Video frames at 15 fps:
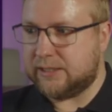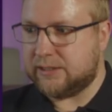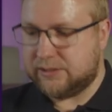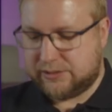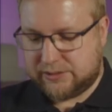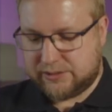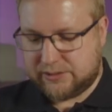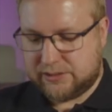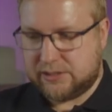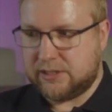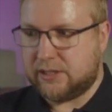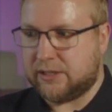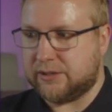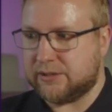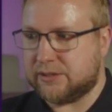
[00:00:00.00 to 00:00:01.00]

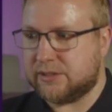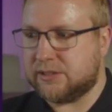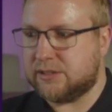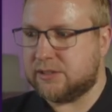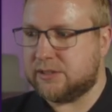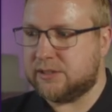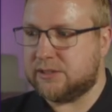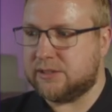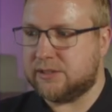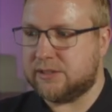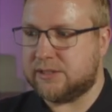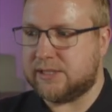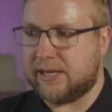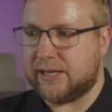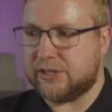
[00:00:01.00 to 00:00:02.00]

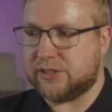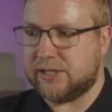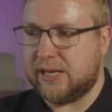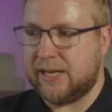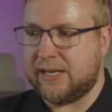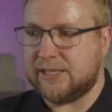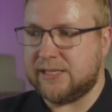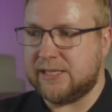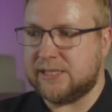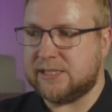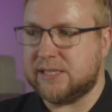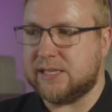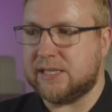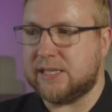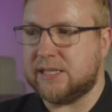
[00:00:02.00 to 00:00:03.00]
Start-A D
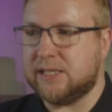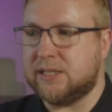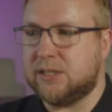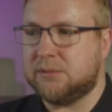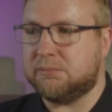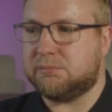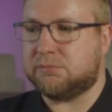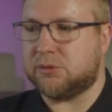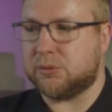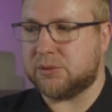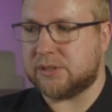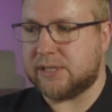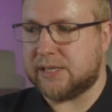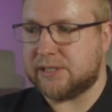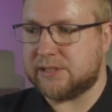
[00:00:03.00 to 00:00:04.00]
T
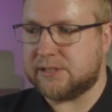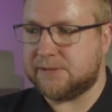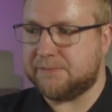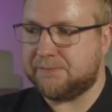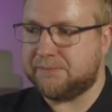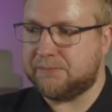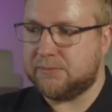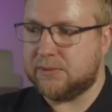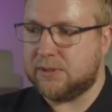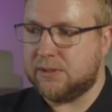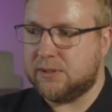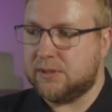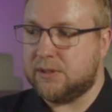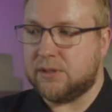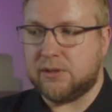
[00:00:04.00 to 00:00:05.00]
process.
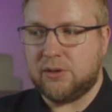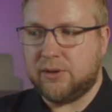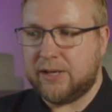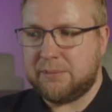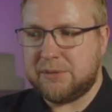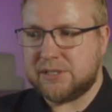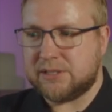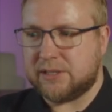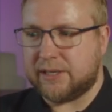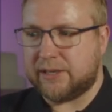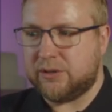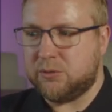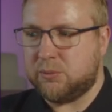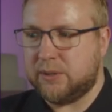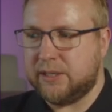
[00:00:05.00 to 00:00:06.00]
Not M S I, I
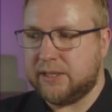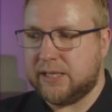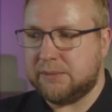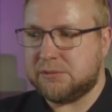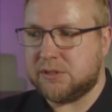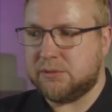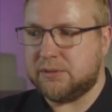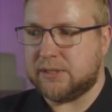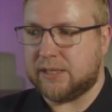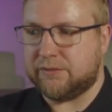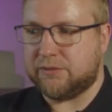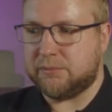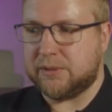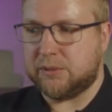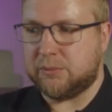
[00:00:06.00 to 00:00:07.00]
don't know why it keeps doing that
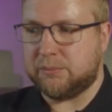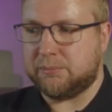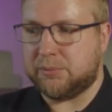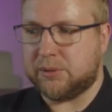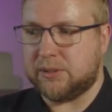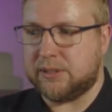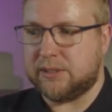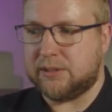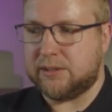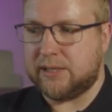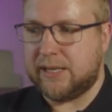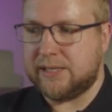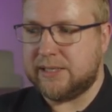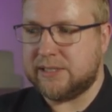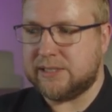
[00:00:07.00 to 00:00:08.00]
for me, but
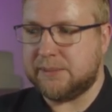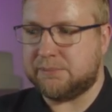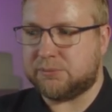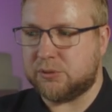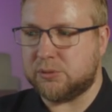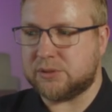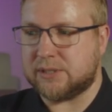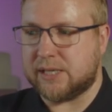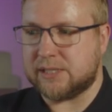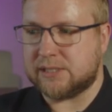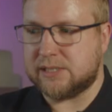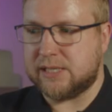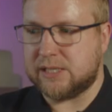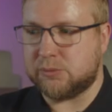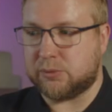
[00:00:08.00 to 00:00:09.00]
A D T
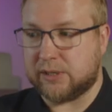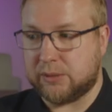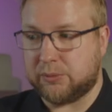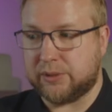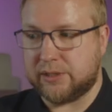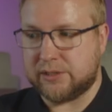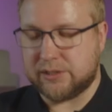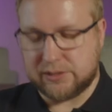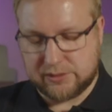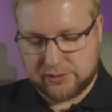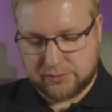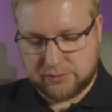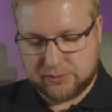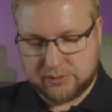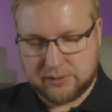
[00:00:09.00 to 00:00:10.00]
process is what I want it to
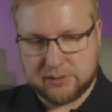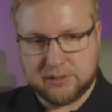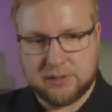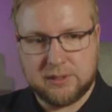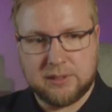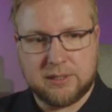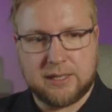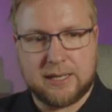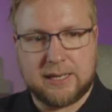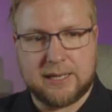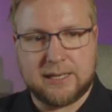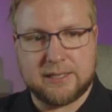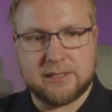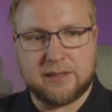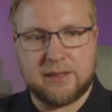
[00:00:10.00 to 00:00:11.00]
do.
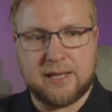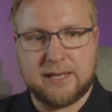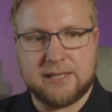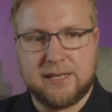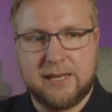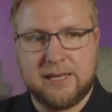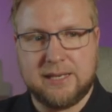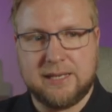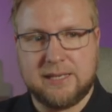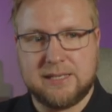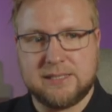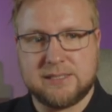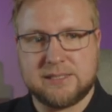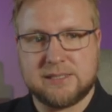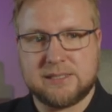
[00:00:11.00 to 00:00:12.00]
And then it
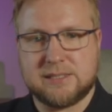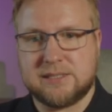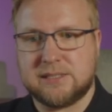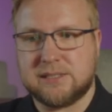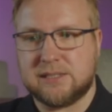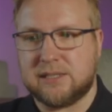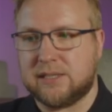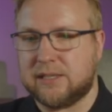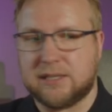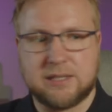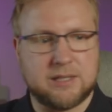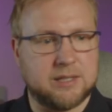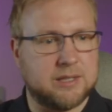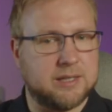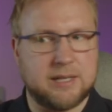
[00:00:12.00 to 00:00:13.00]
is, uh,
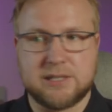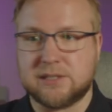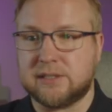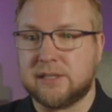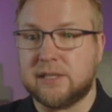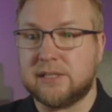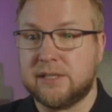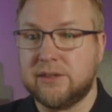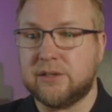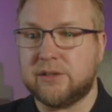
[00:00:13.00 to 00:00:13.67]
actually, it's in the